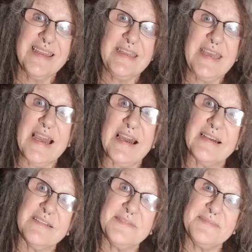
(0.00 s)
yeah,
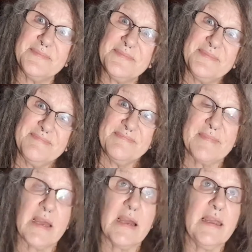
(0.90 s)

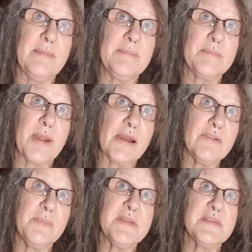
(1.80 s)
I'm proud
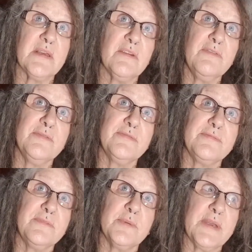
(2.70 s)
of myself,
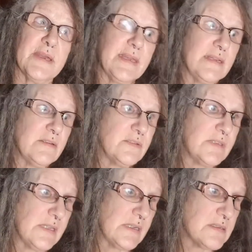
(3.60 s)
the way I handled
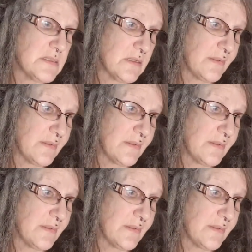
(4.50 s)
things.